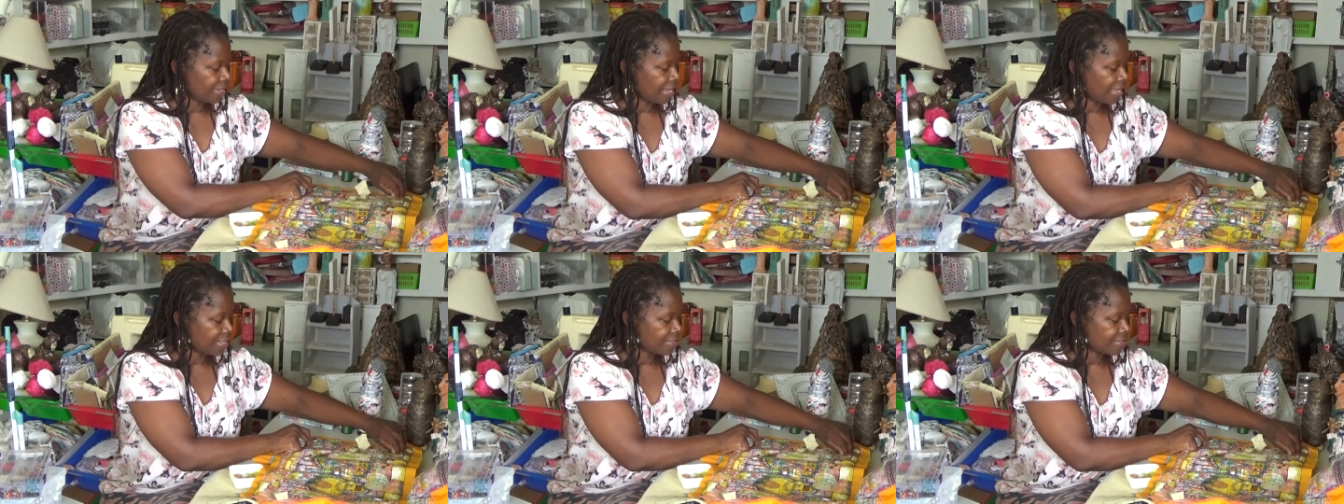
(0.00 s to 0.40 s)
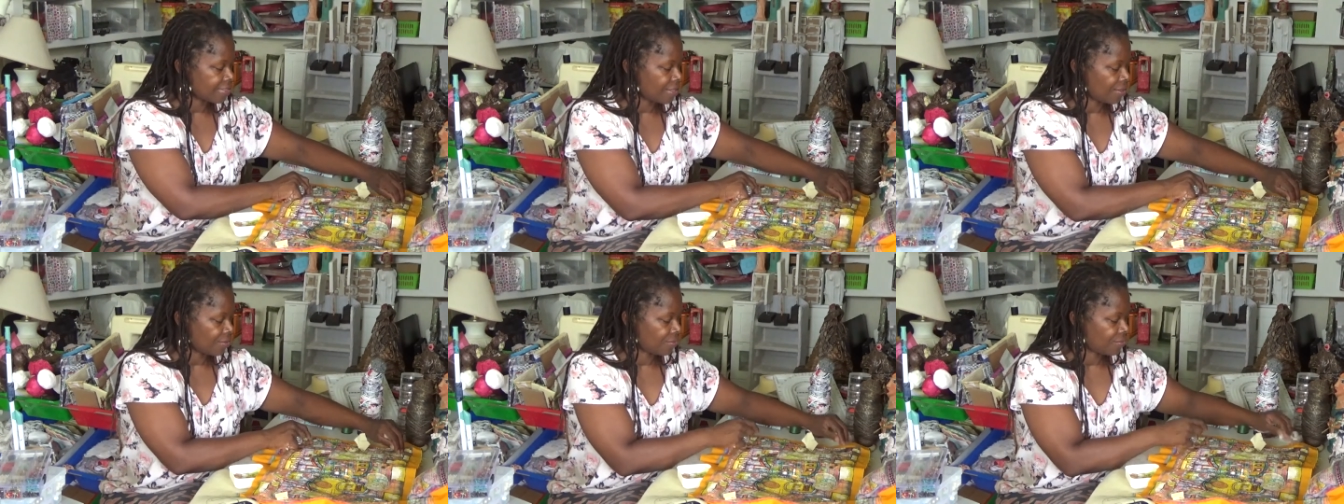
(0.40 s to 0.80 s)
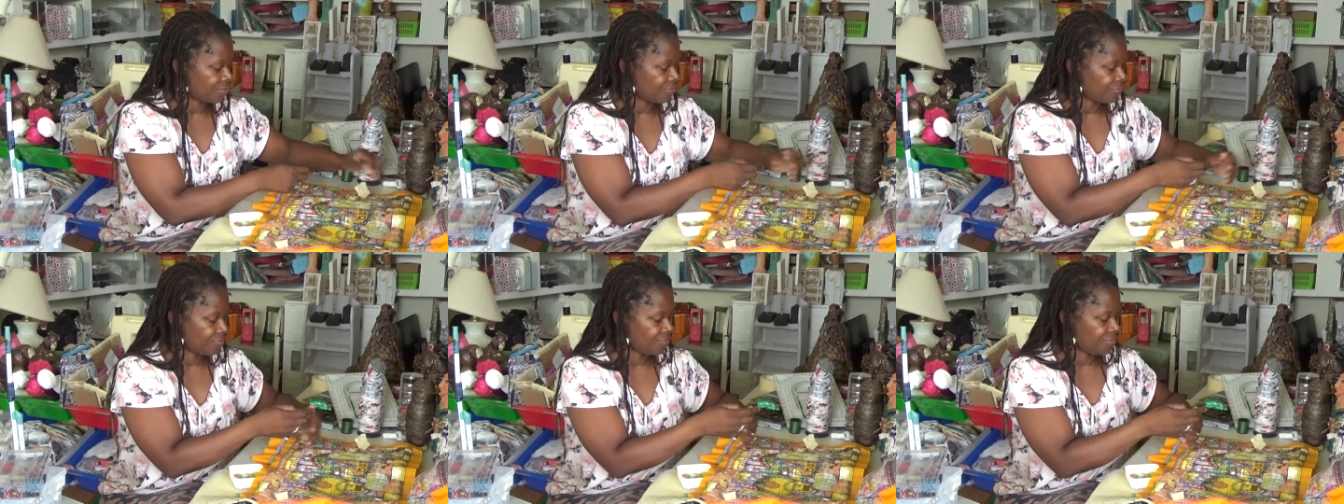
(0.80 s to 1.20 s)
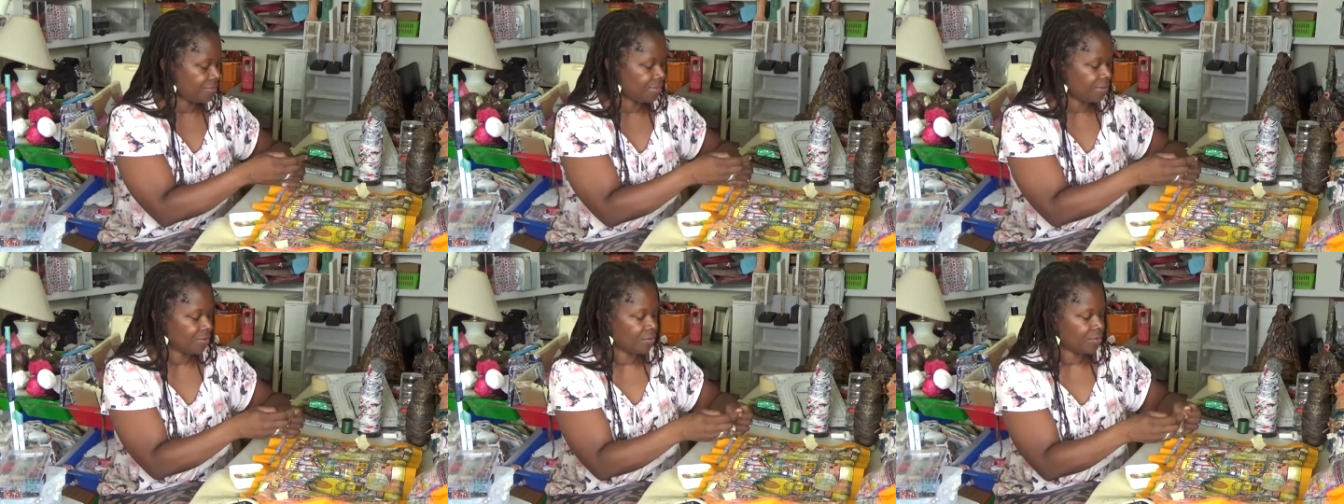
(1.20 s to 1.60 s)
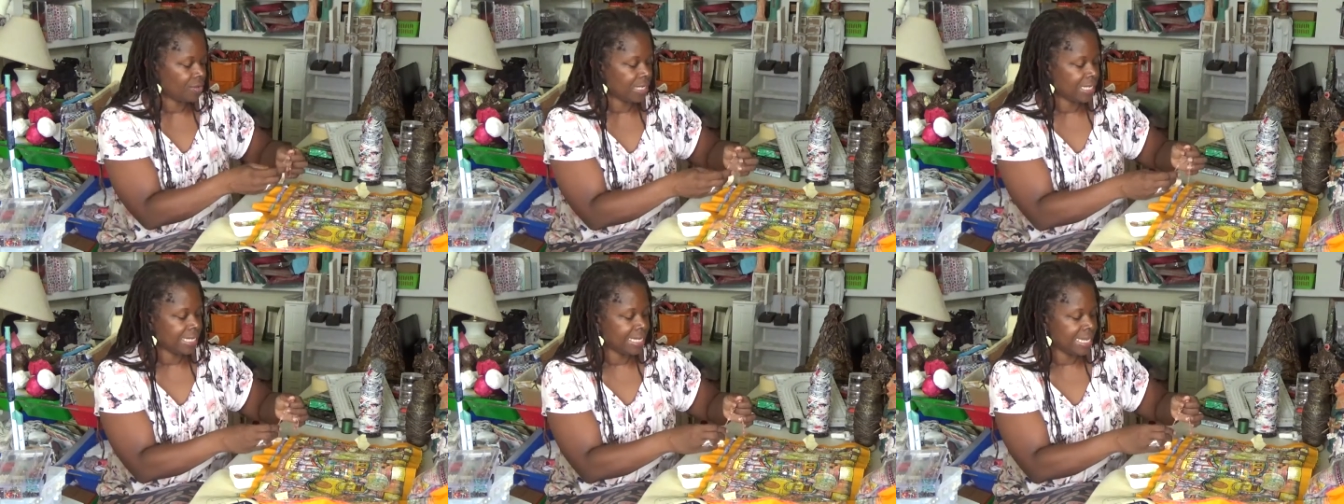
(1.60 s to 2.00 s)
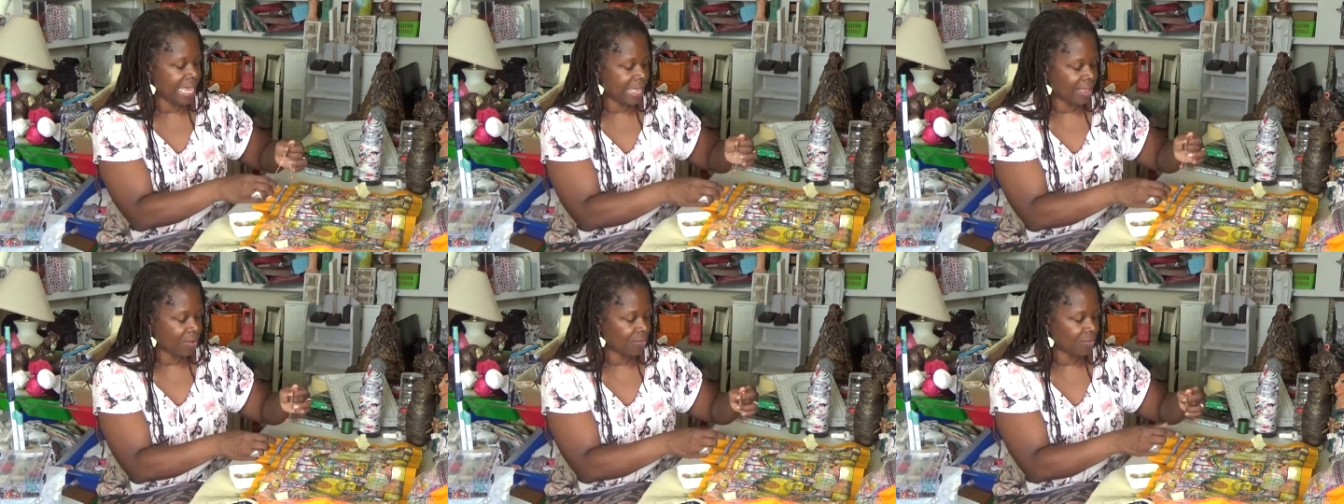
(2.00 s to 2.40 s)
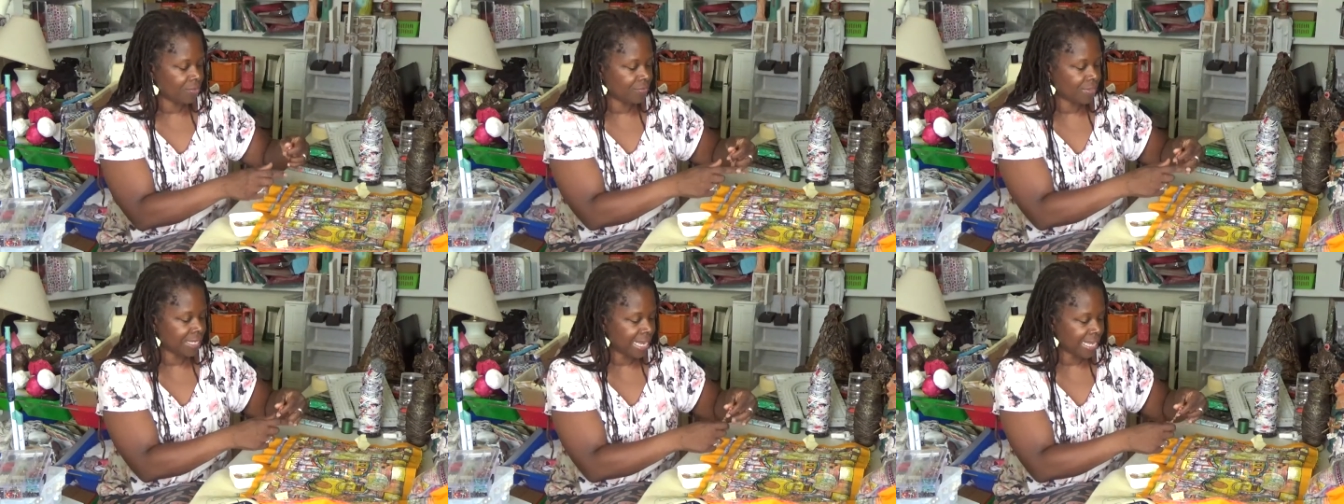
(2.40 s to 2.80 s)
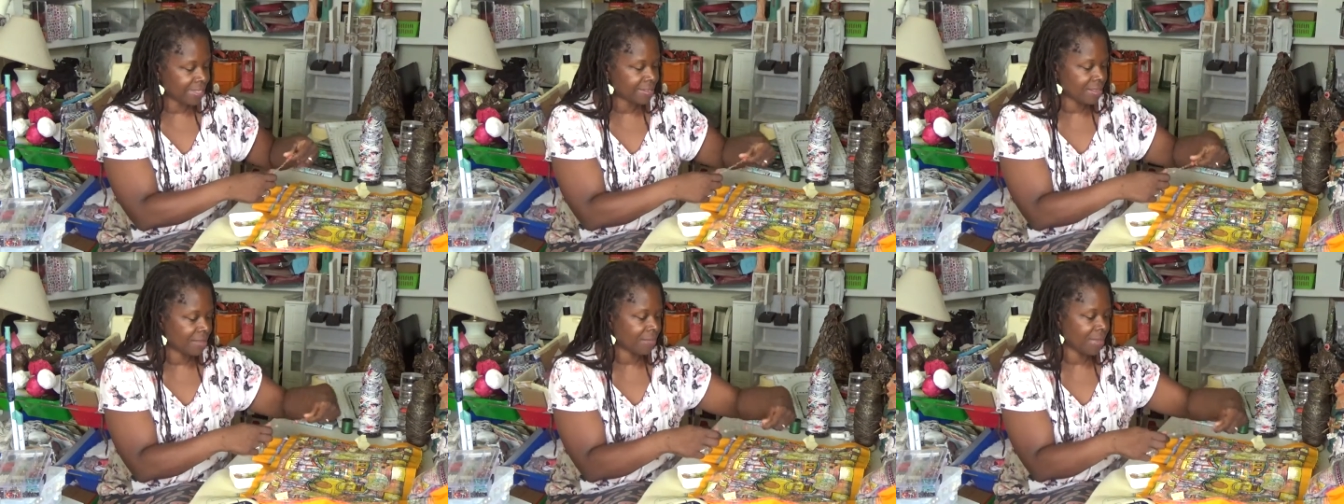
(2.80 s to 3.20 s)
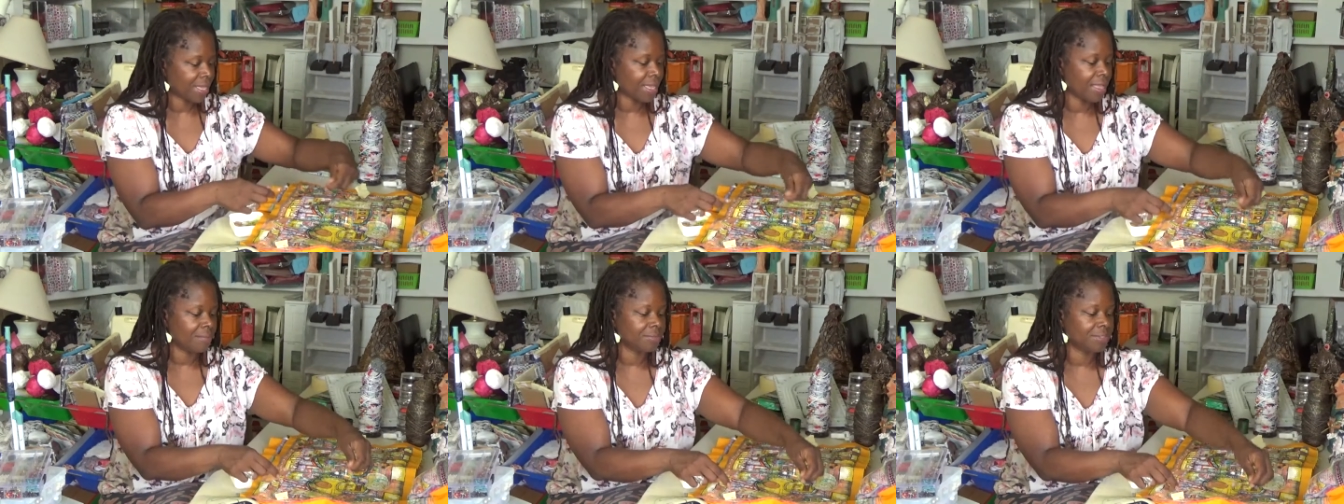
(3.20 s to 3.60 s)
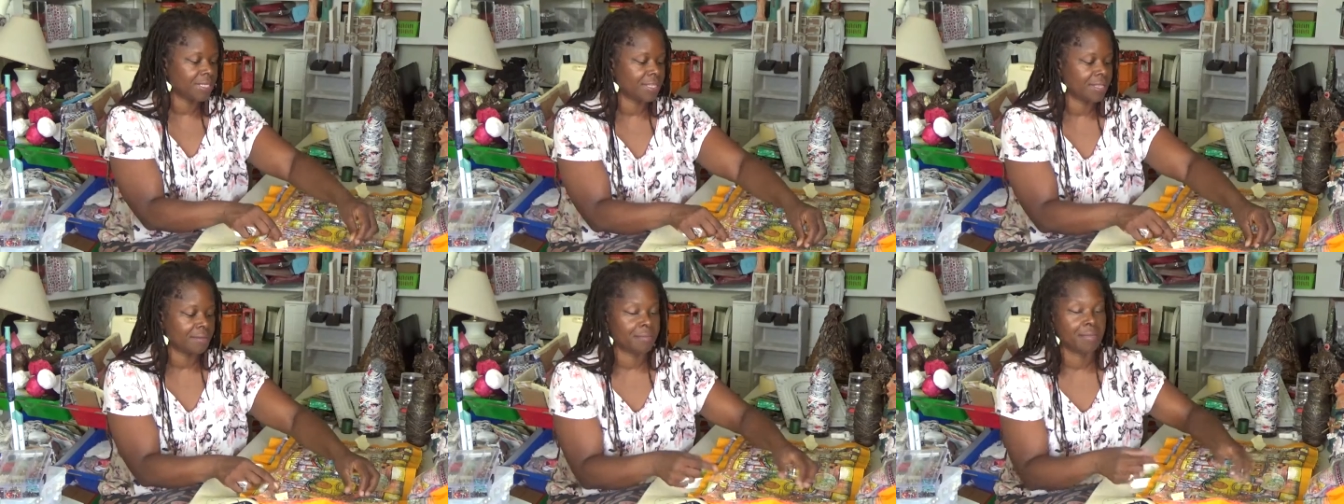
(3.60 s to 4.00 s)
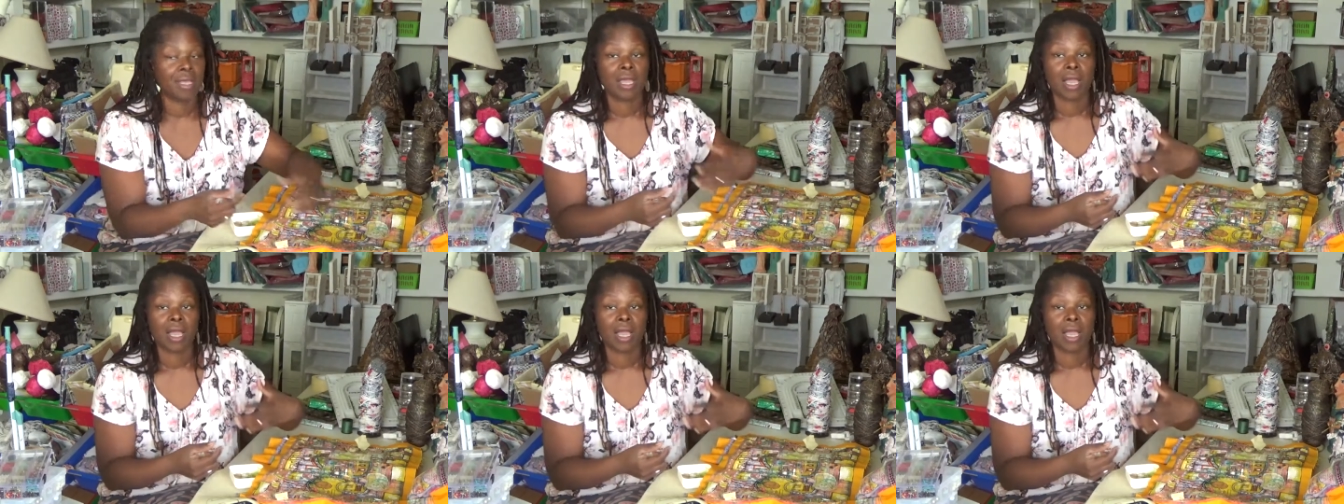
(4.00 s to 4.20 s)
And so now the next time I come to them,